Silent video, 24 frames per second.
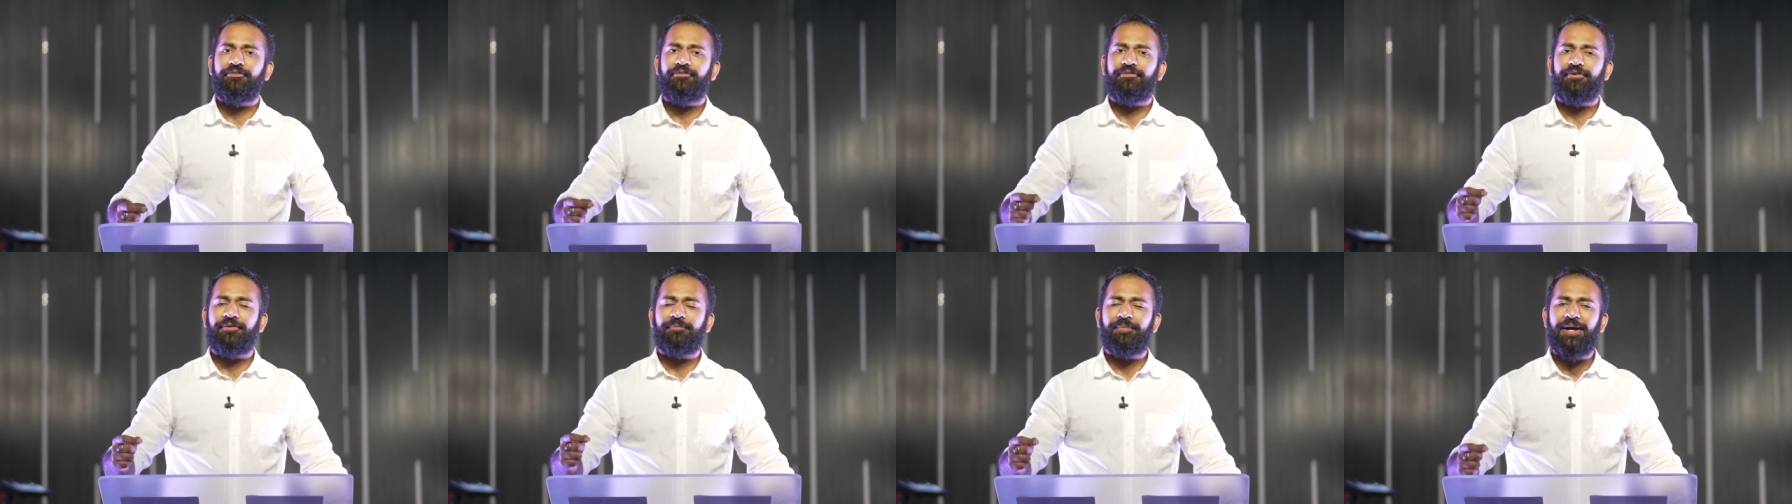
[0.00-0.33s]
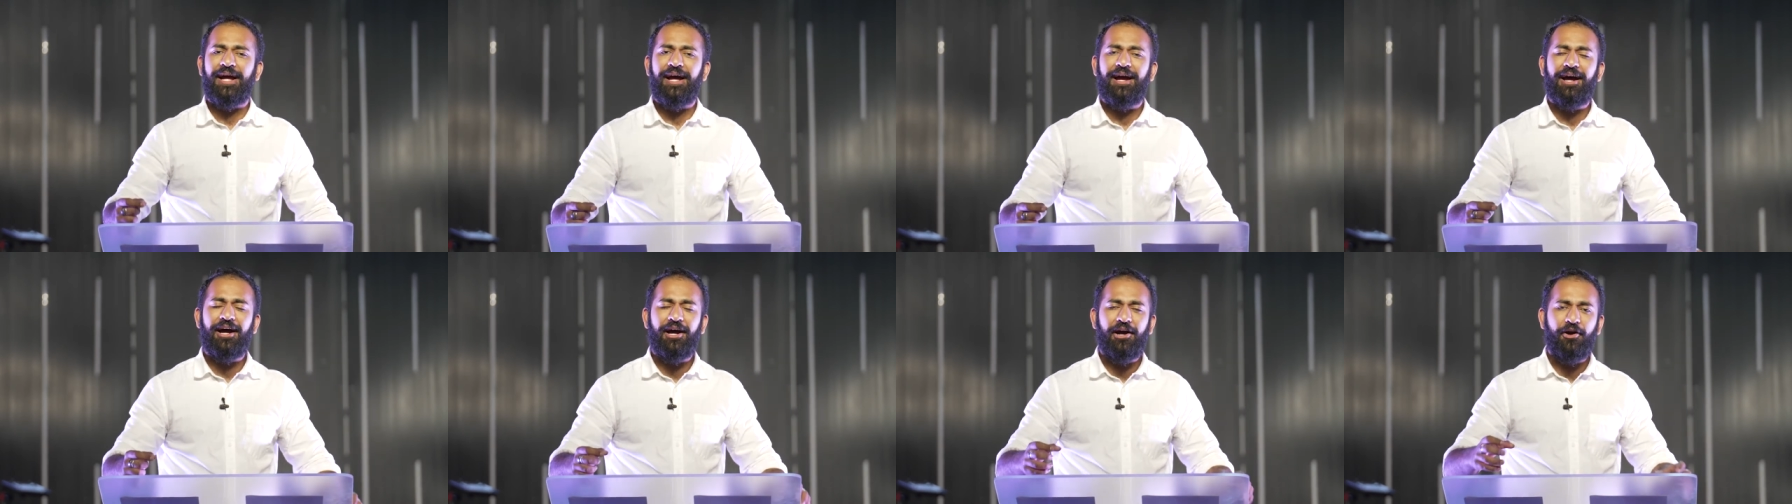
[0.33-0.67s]
from
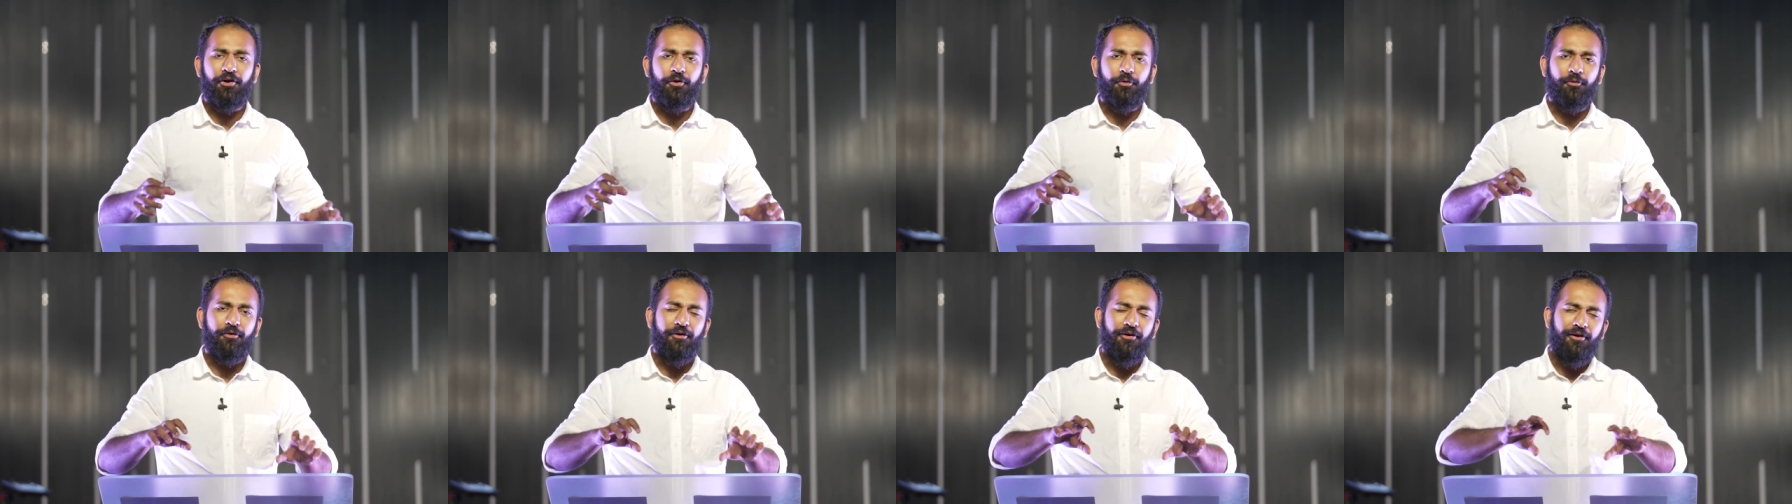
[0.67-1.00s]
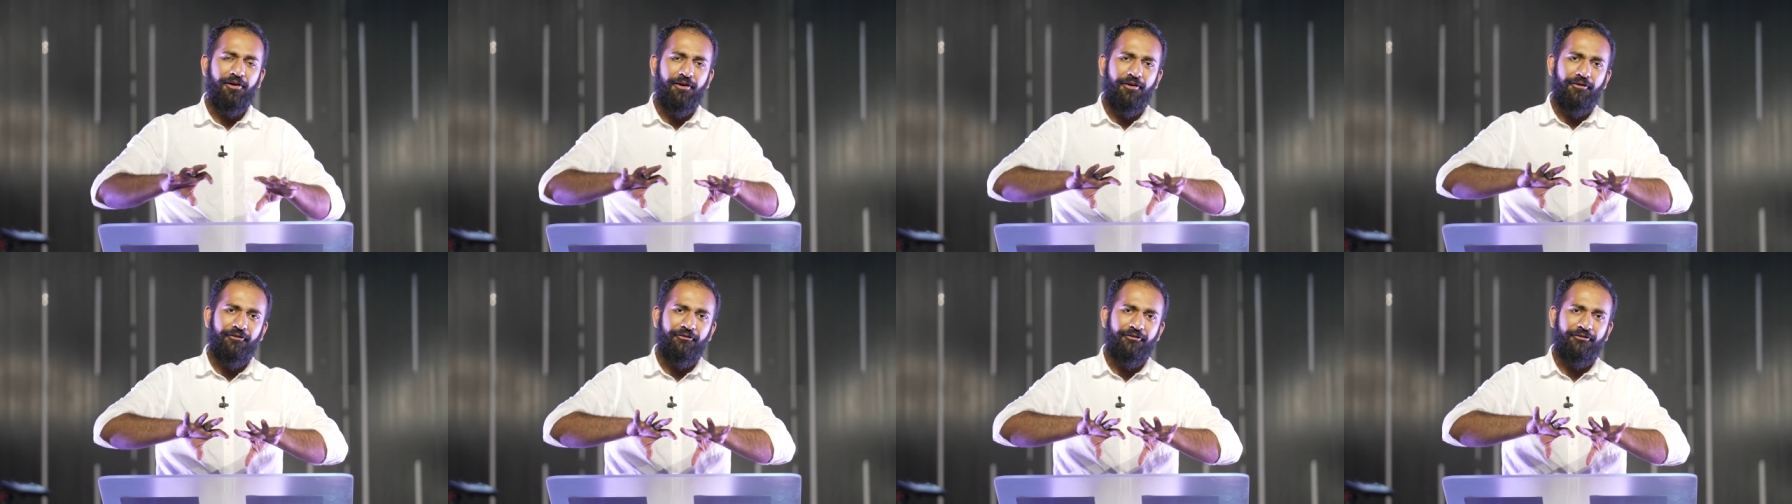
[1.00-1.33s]
how
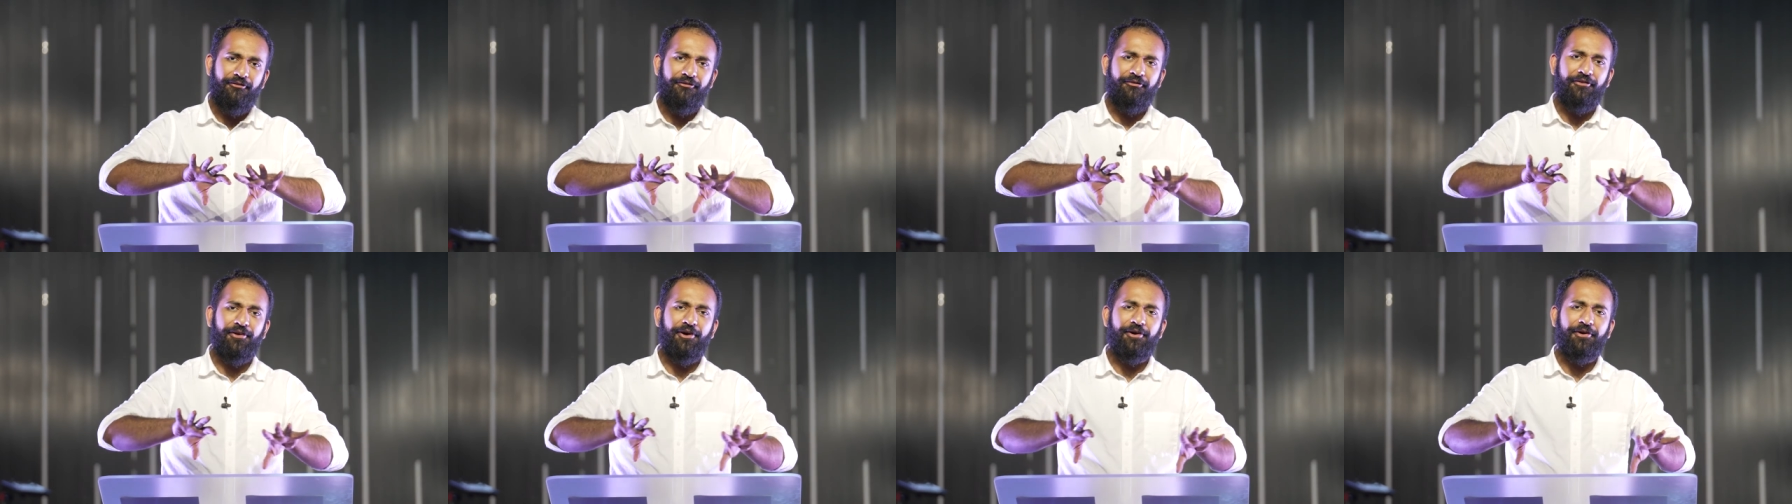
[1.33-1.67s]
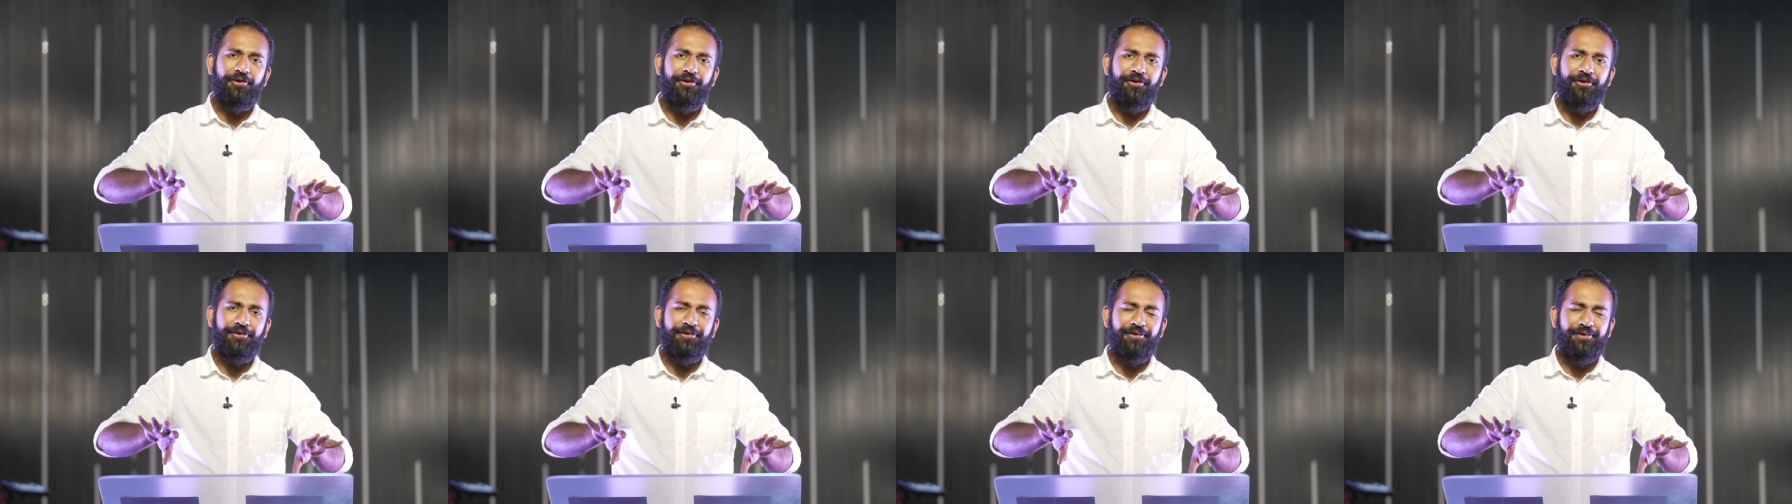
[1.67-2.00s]

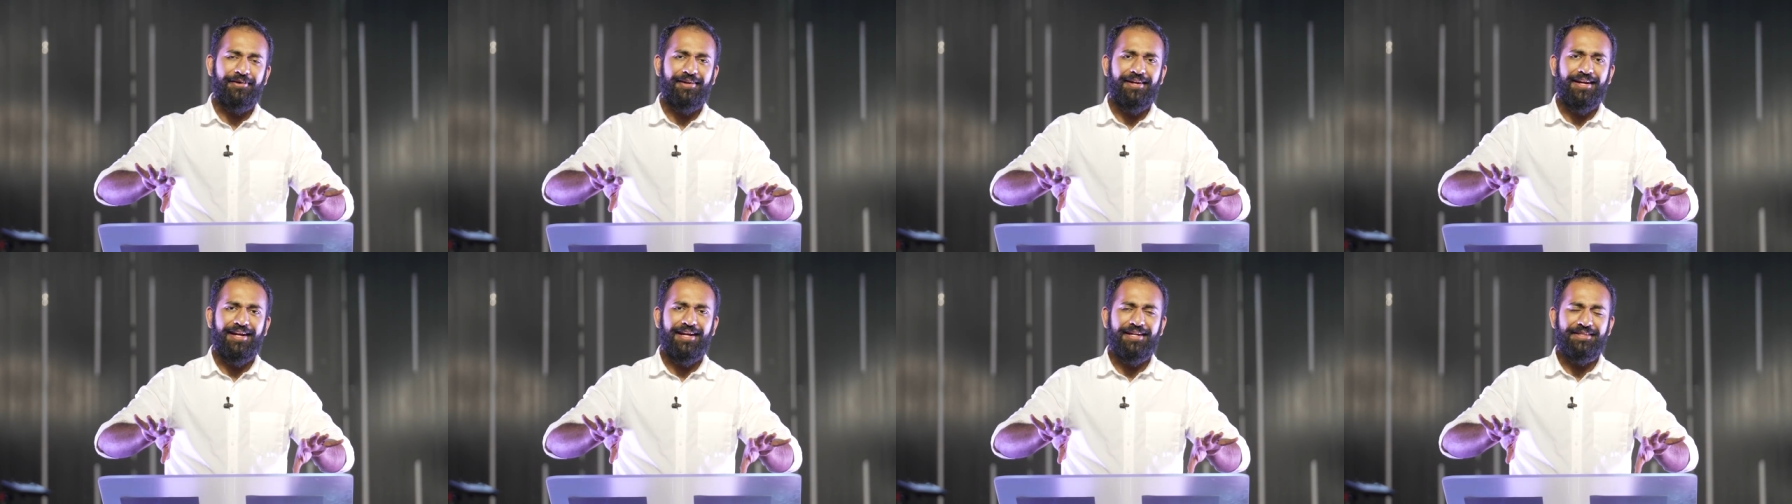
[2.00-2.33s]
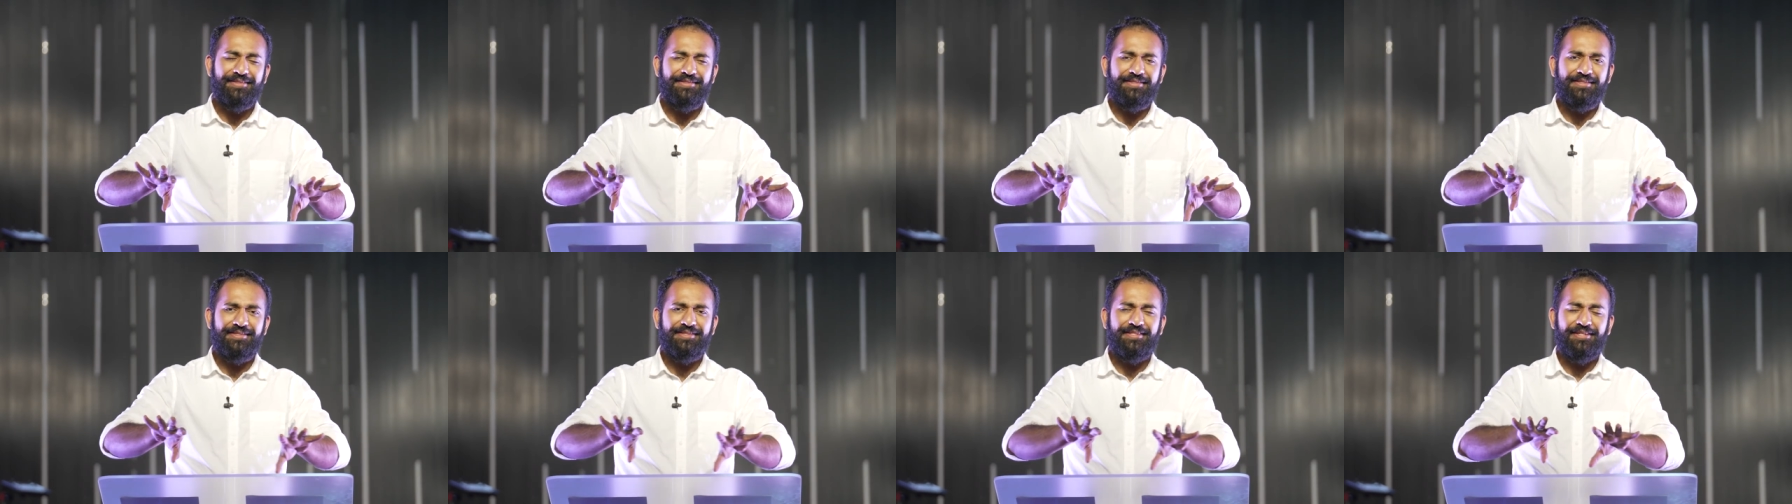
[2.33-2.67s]
far
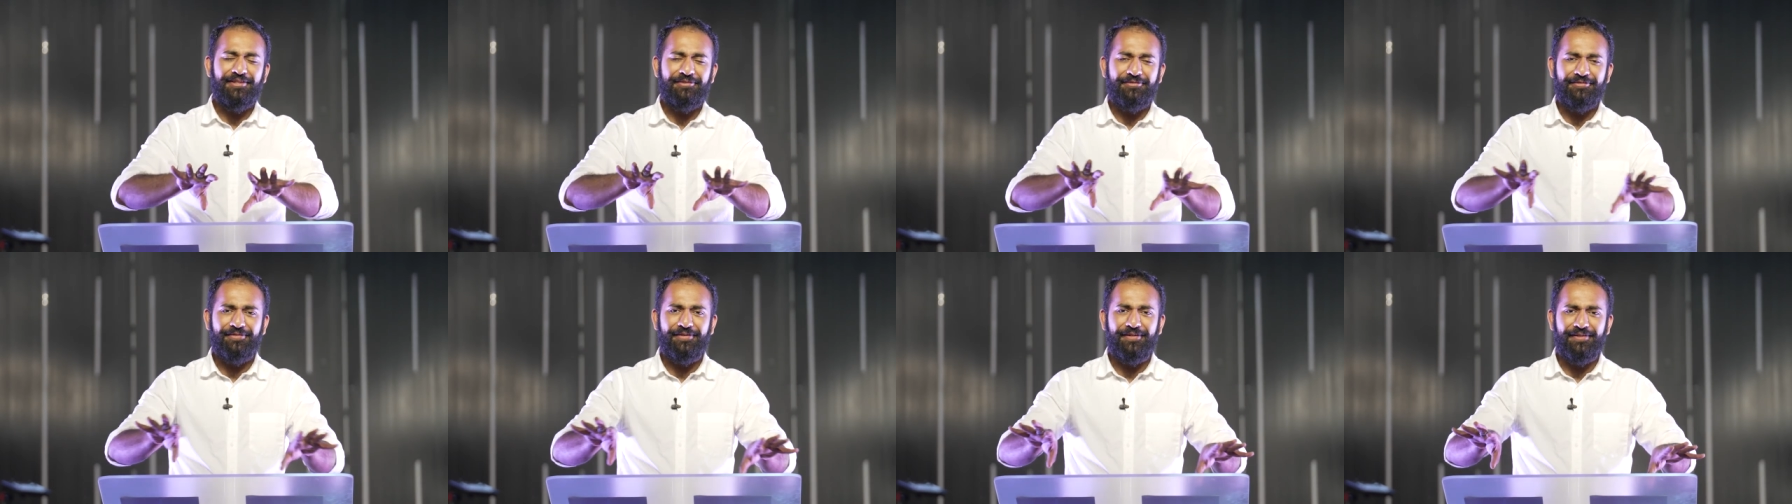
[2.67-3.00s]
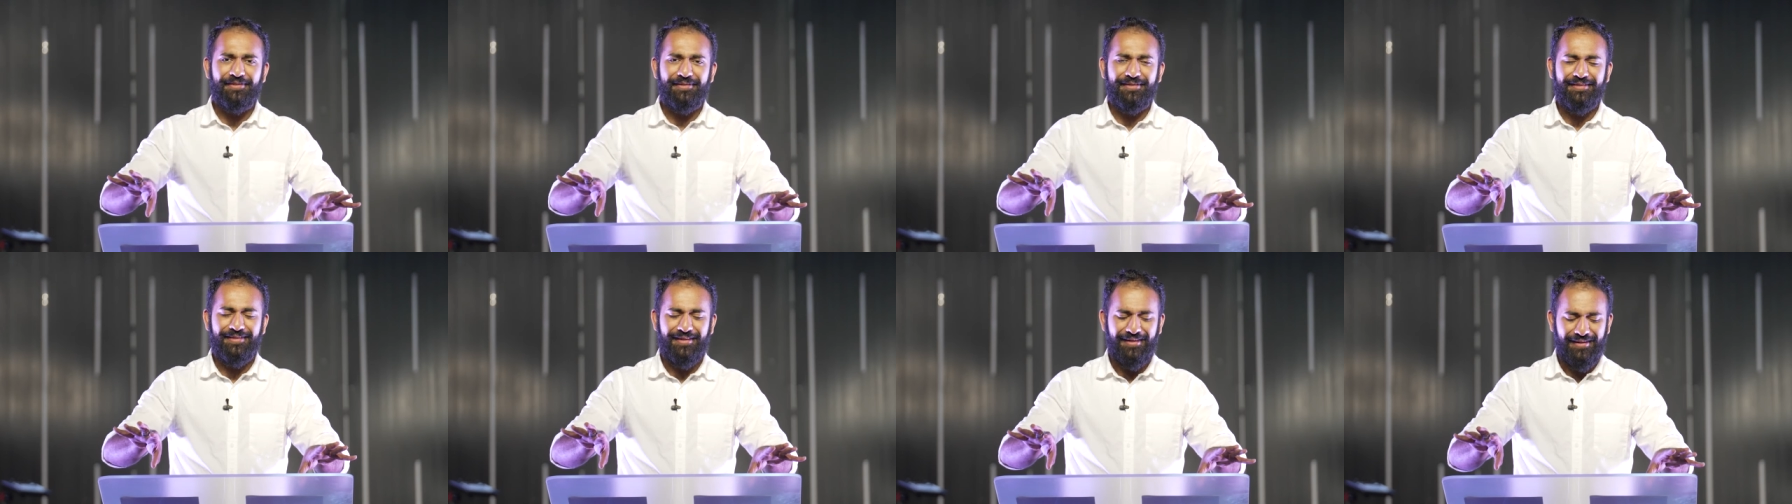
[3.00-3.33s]
and
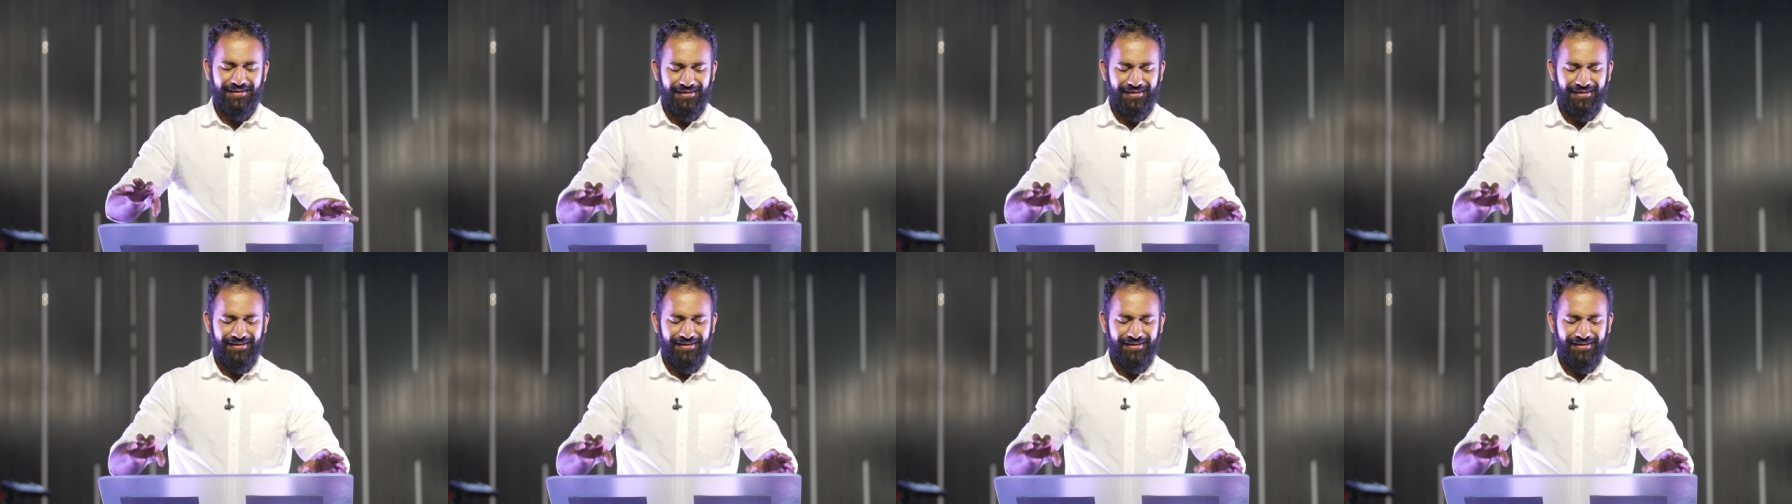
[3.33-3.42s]
different